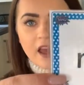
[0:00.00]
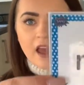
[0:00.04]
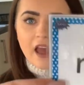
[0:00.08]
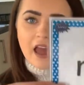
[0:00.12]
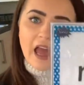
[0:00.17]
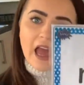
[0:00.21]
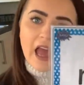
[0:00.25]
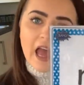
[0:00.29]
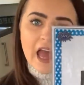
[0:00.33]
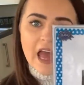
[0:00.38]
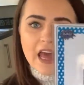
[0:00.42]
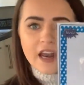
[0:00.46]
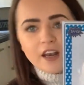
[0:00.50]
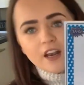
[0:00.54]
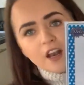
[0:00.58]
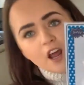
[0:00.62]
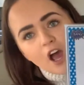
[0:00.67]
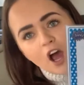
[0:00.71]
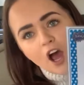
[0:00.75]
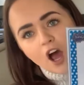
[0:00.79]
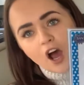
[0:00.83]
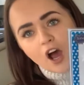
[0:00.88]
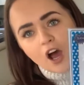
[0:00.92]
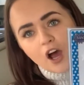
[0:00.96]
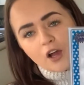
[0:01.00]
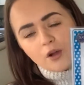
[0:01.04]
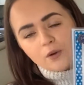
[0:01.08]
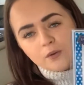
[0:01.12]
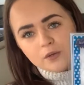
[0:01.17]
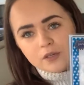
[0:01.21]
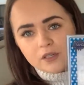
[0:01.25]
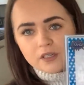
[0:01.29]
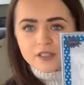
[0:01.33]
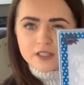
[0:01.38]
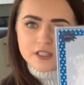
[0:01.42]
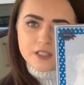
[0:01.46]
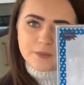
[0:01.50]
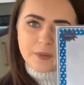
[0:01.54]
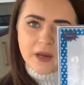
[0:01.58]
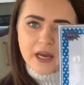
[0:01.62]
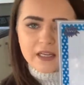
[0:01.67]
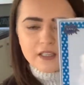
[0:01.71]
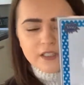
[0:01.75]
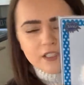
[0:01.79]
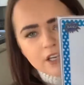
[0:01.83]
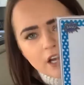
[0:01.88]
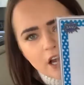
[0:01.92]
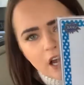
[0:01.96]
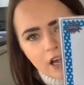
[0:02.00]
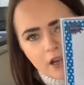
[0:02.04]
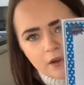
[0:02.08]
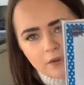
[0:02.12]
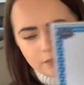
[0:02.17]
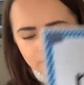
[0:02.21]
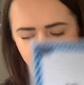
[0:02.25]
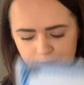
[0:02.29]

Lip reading: N, O, spells no.